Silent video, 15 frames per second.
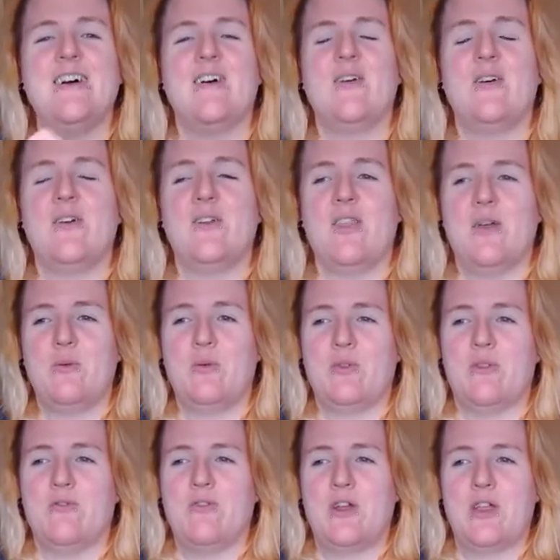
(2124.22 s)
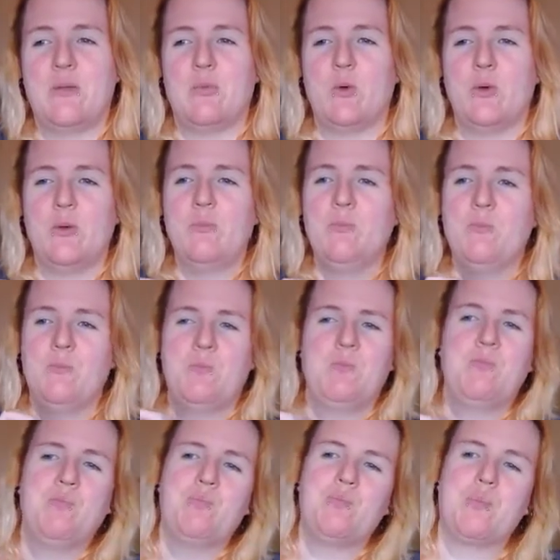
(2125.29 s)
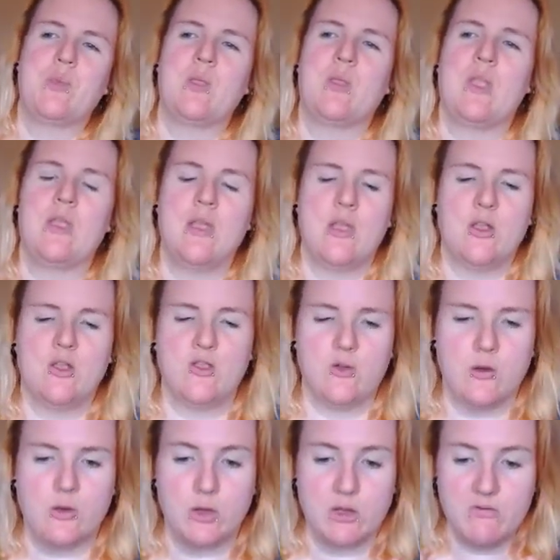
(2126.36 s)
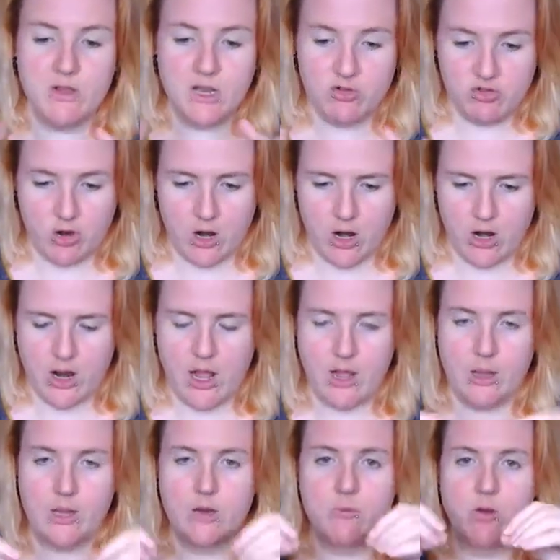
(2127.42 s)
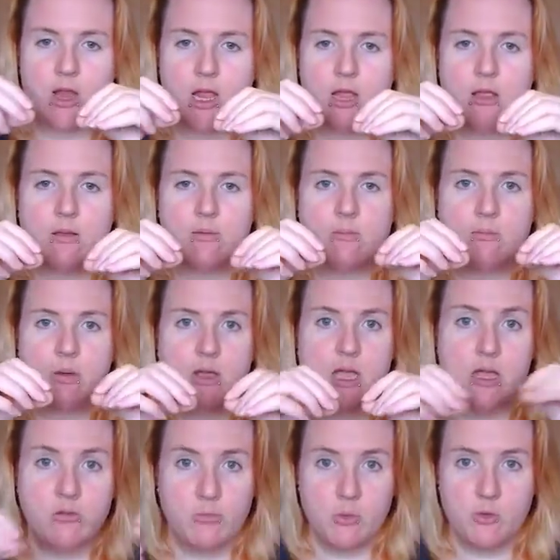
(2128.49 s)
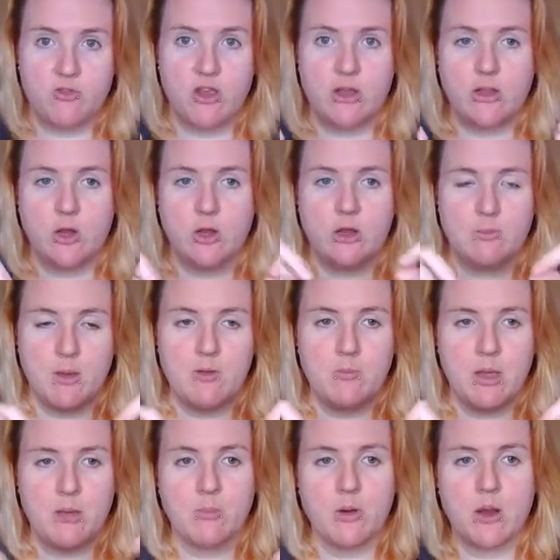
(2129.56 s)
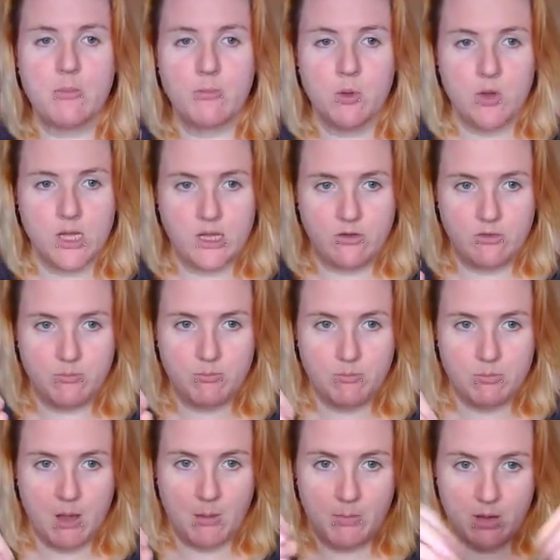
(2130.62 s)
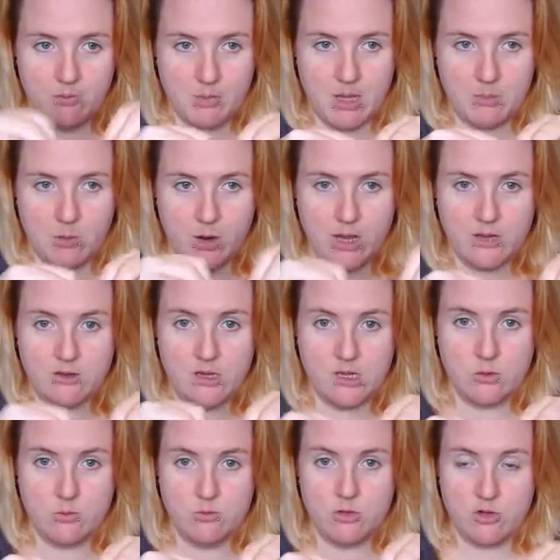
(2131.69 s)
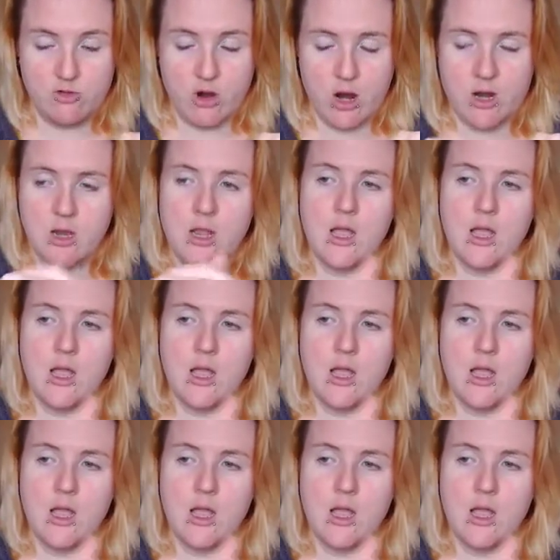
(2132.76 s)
Oh, that was the funny bone. So I'm going to find a jar. I'm going to write each project down on a bit of paper and put a bit of paper into the jar.